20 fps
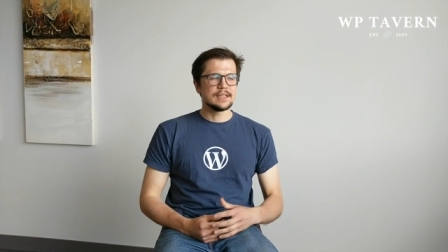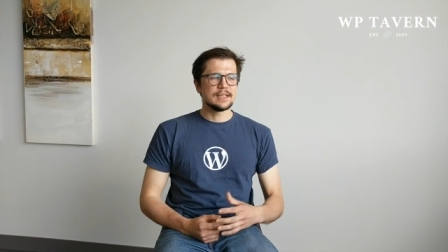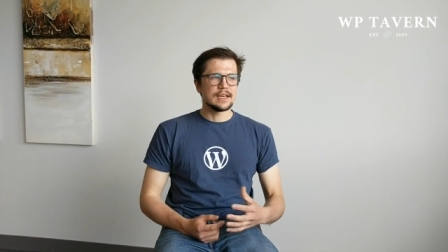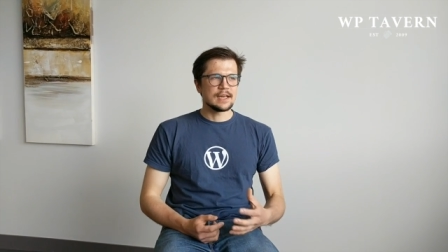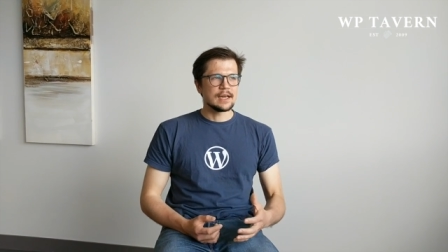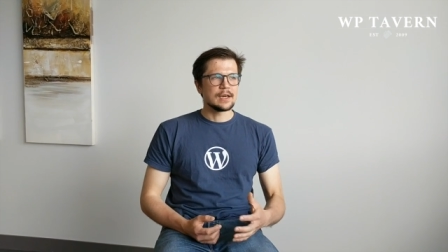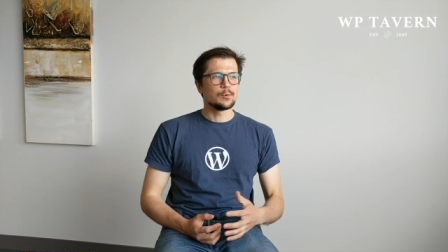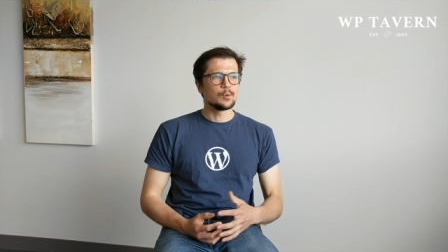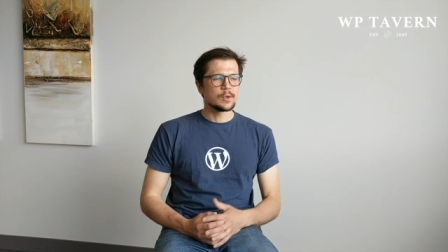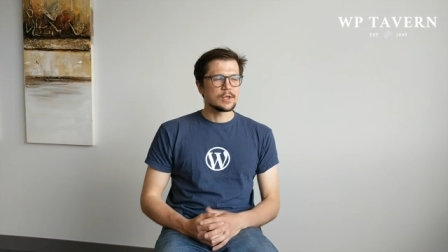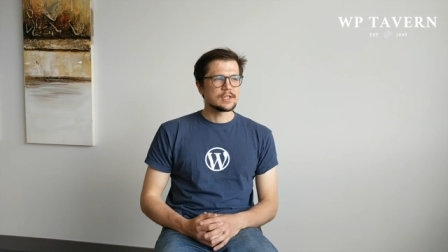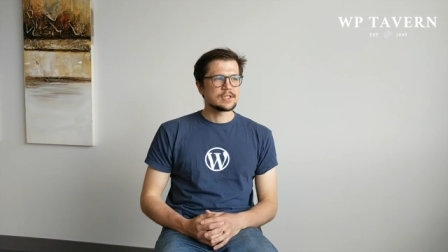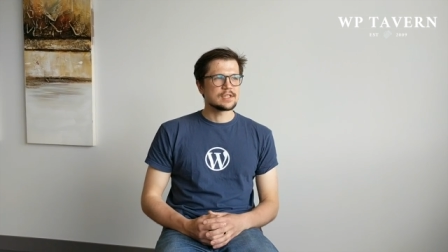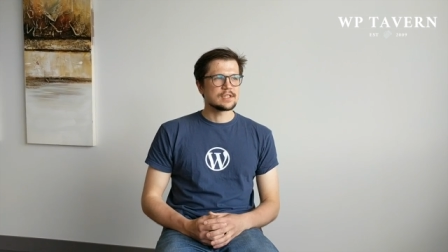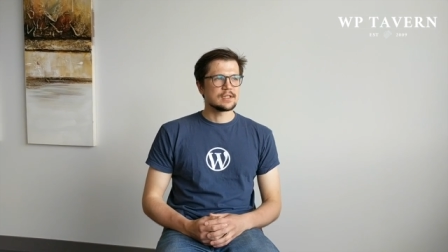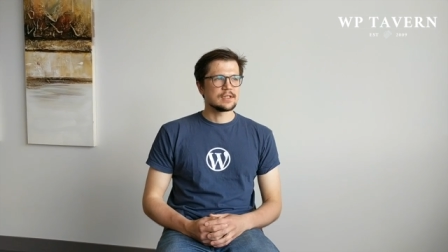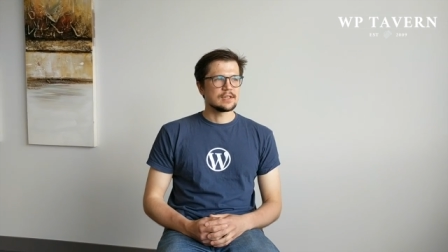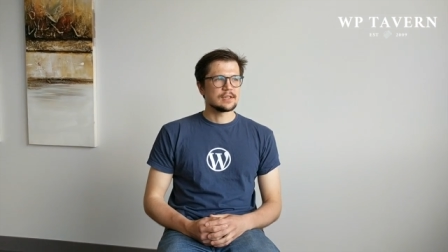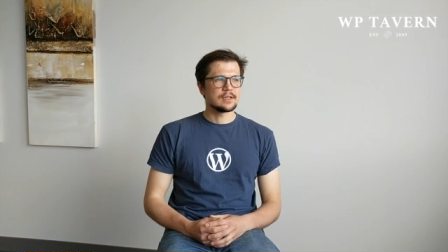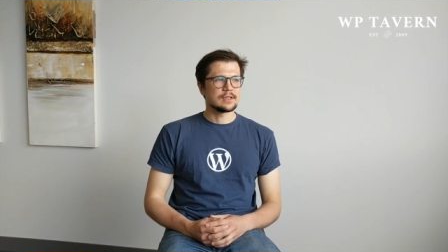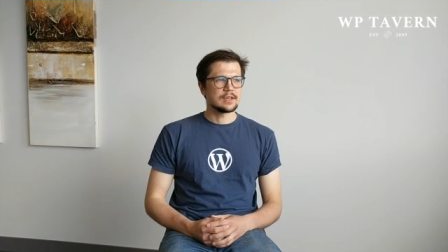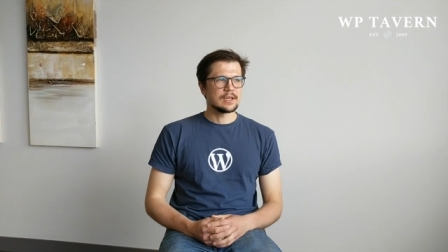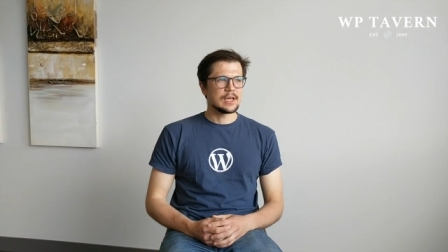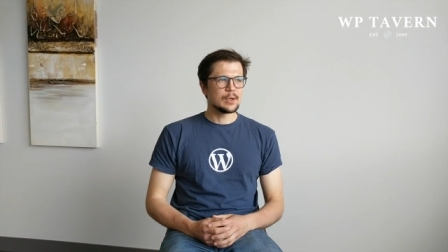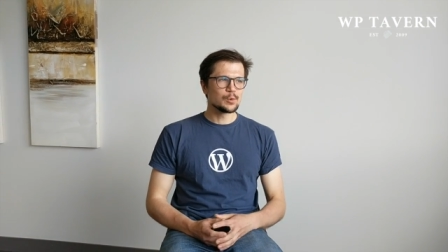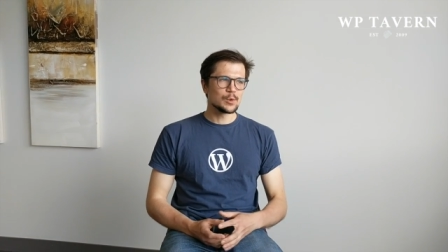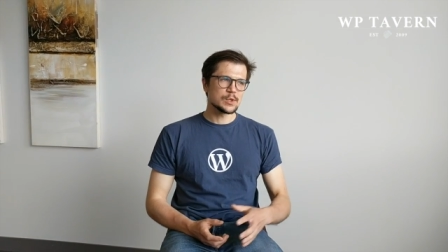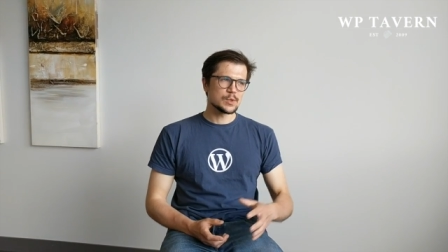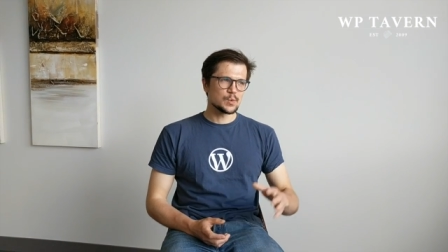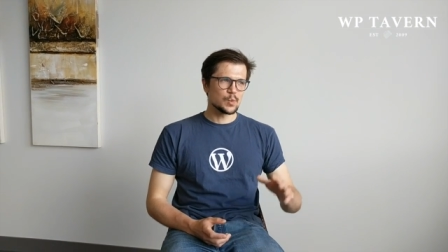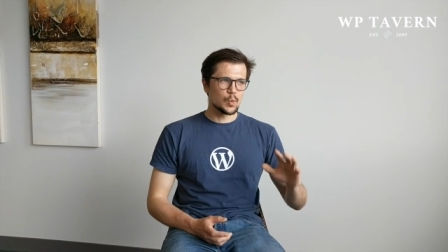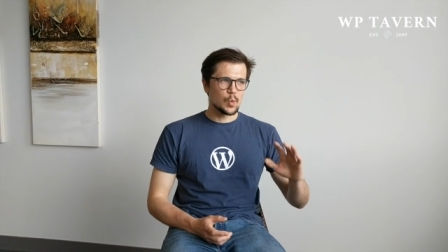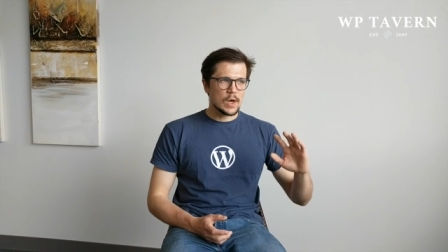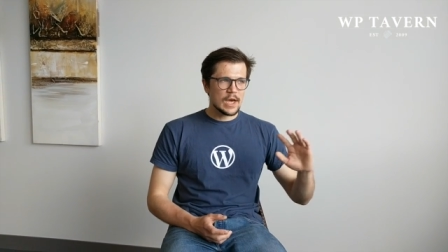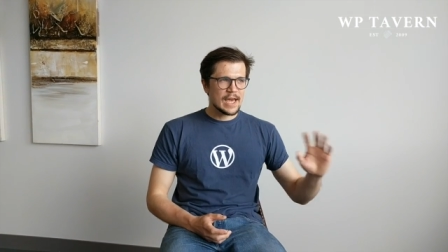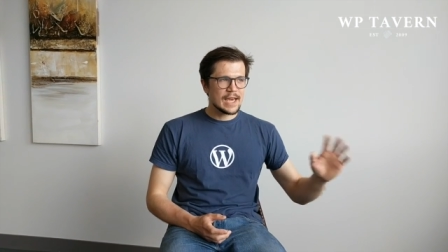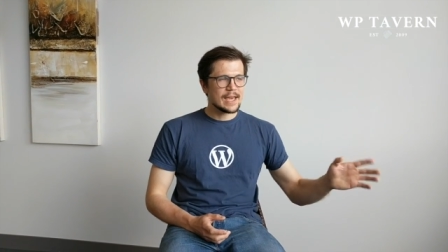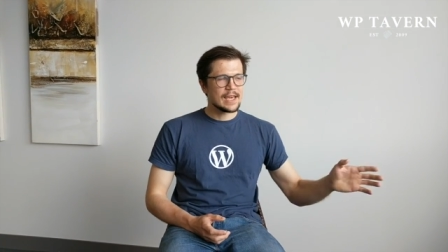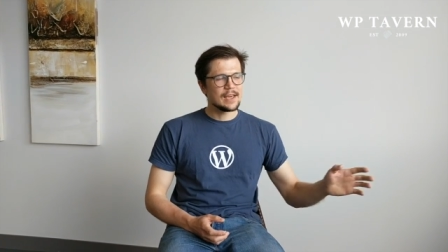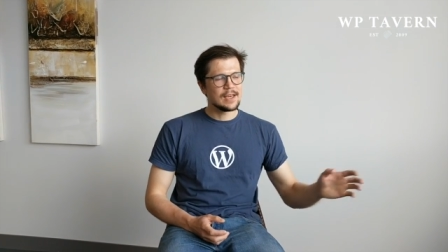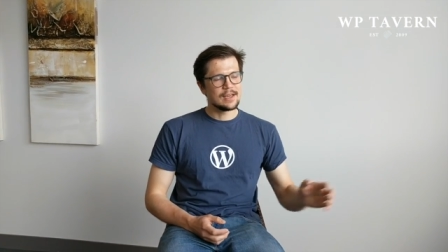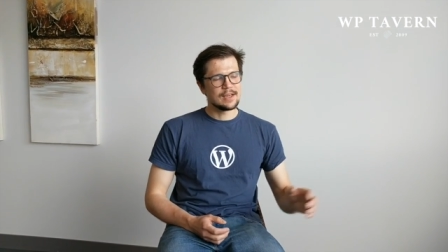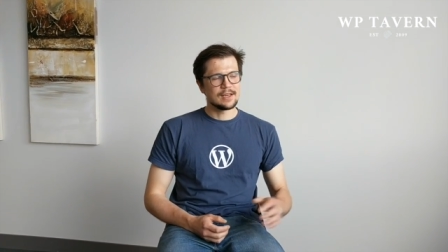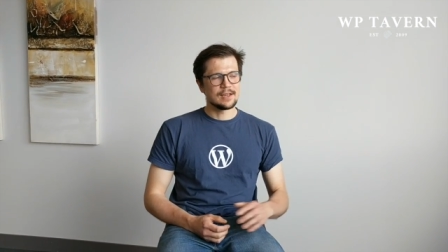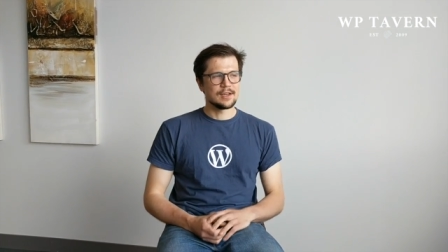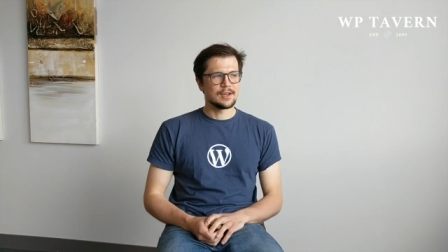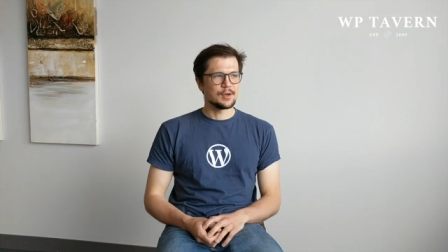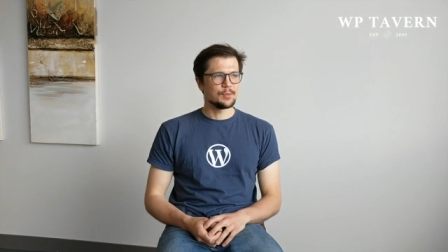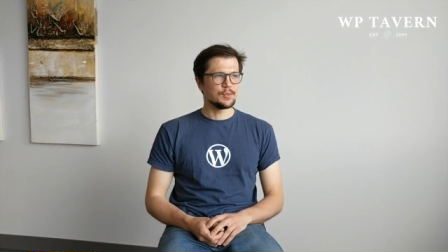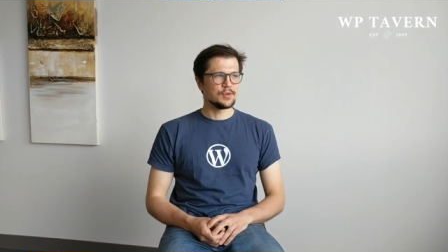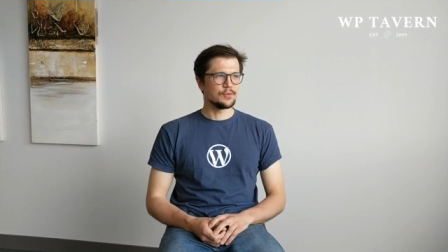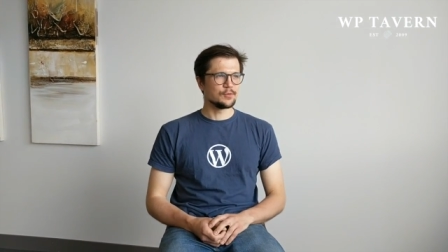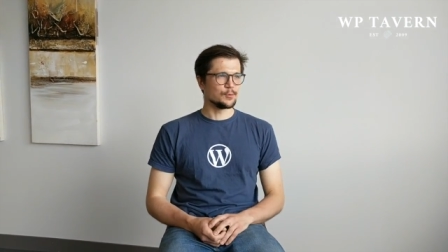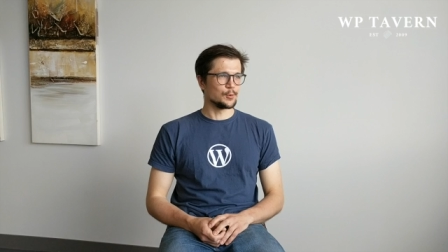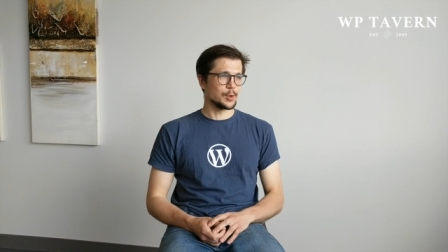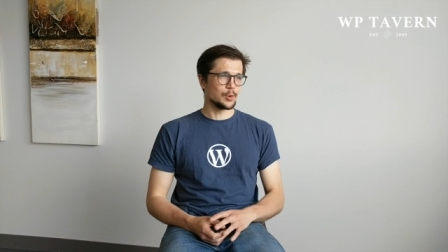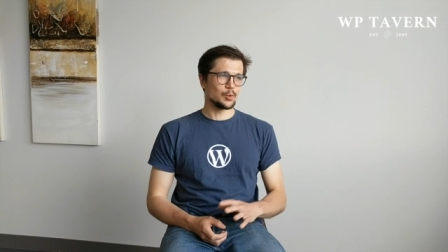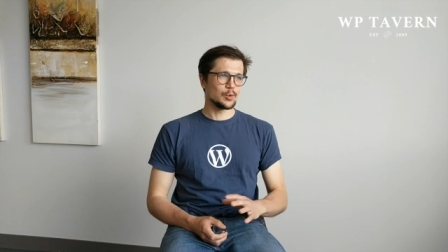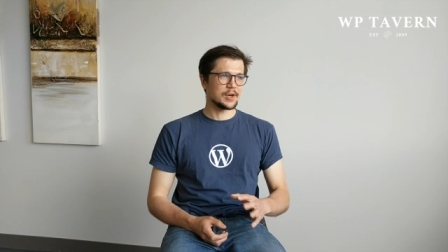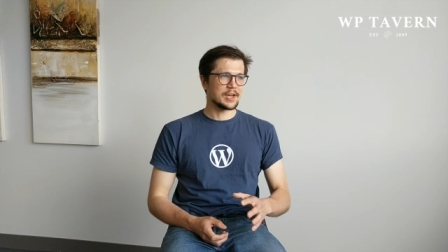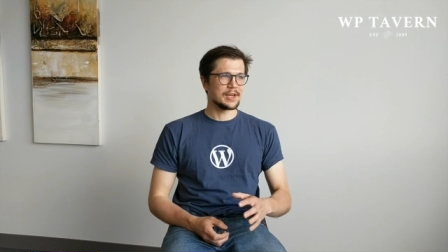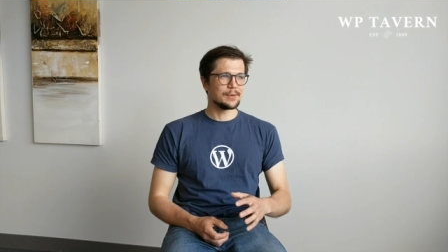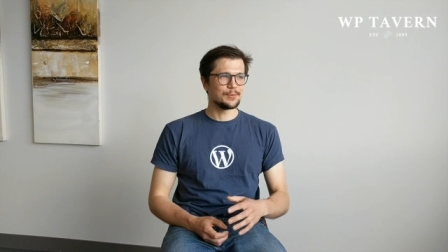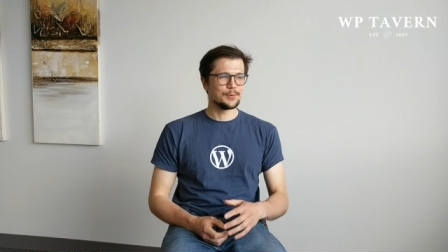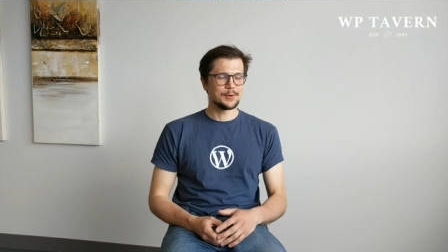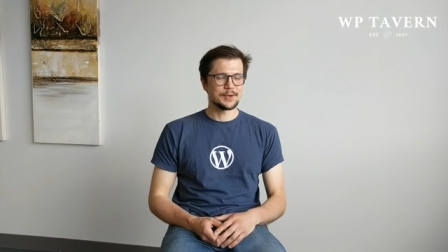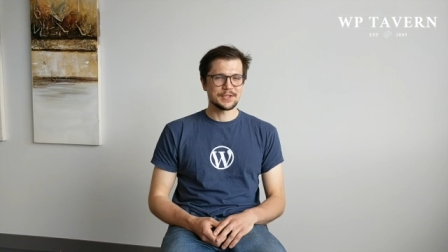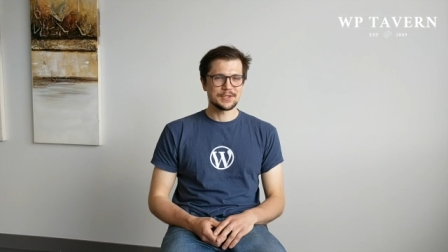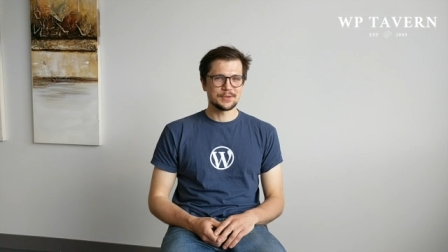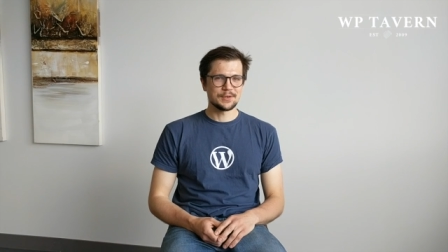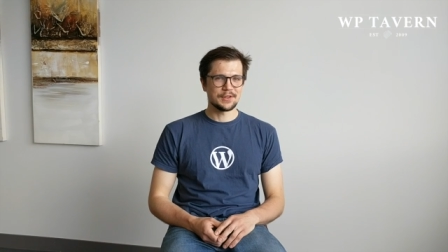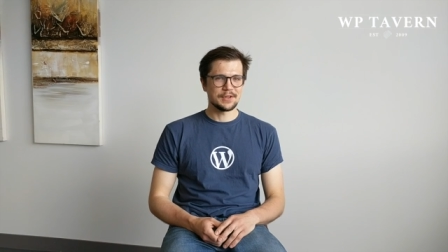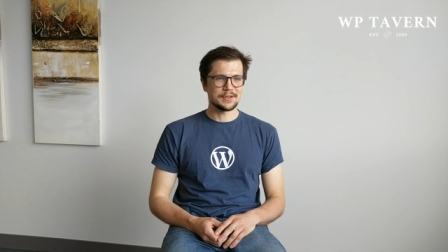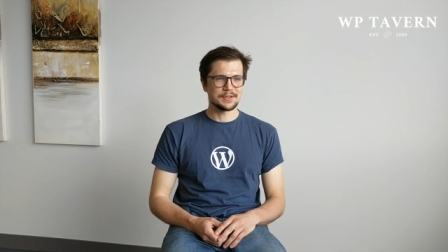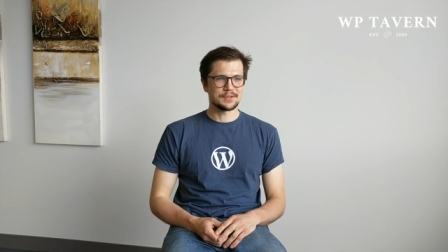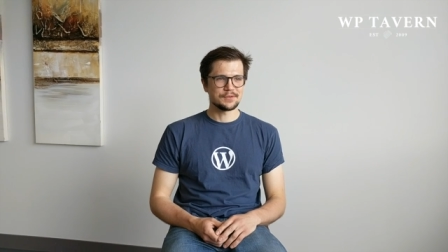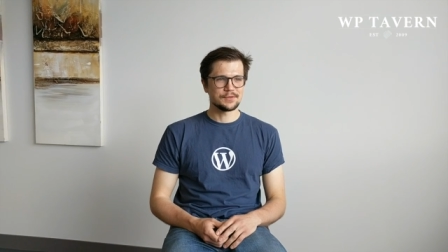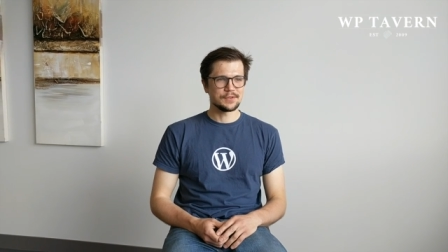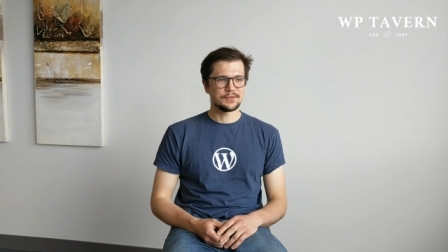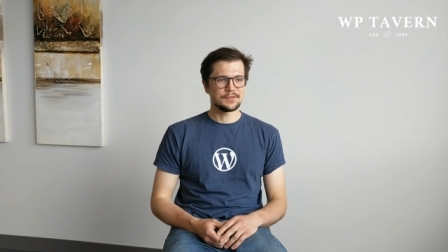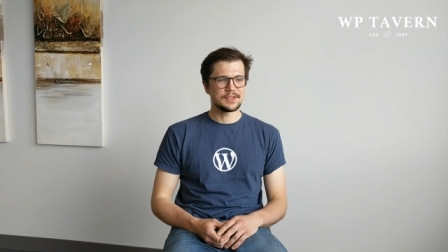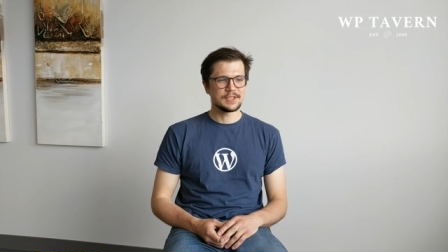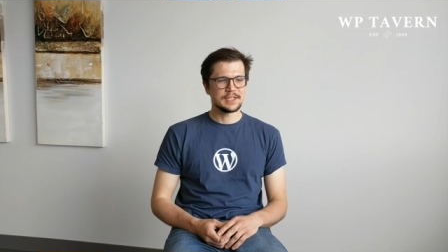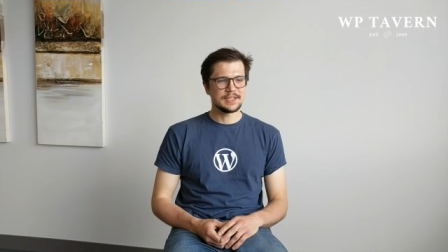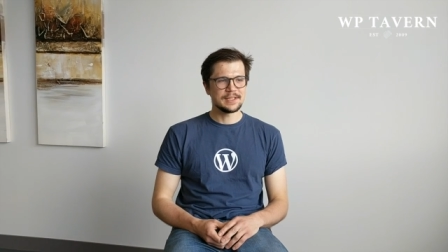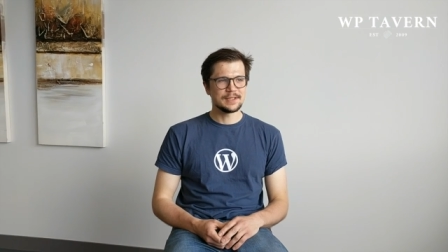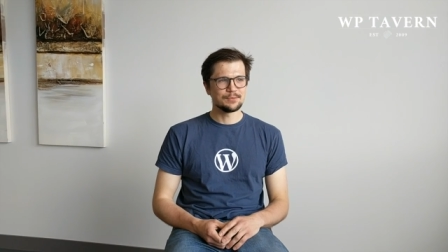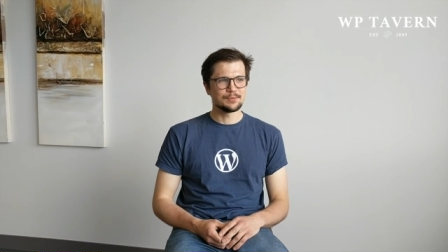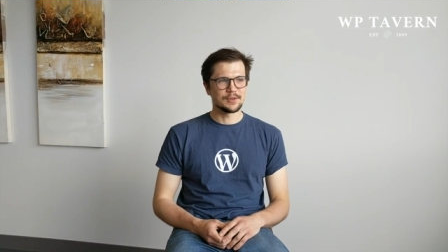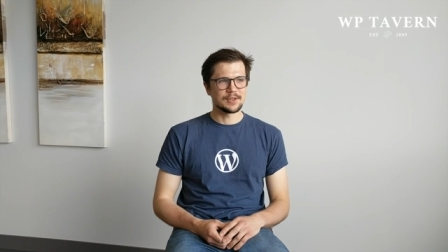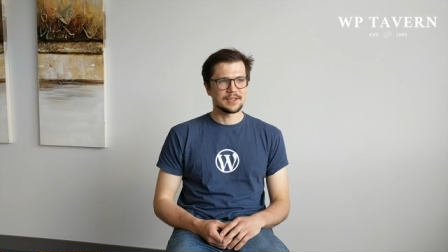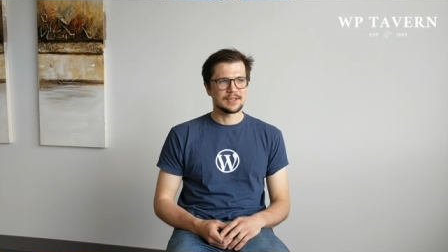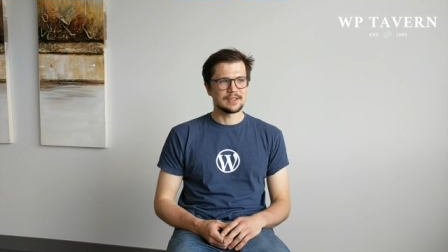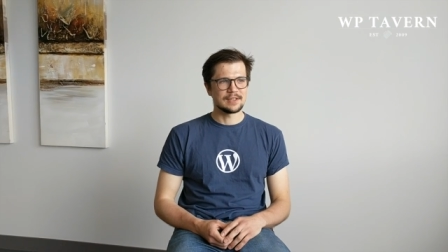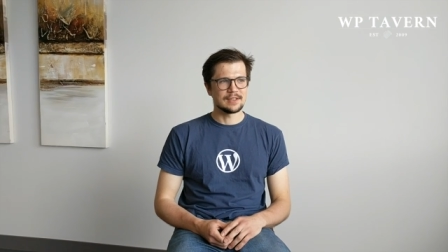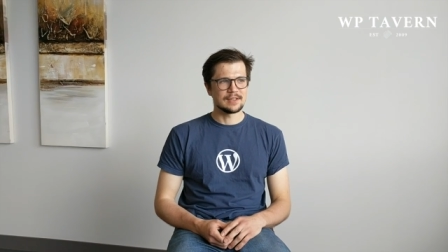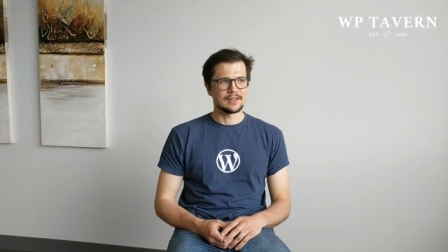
Yeah, it was way before WordCamp US 2015, but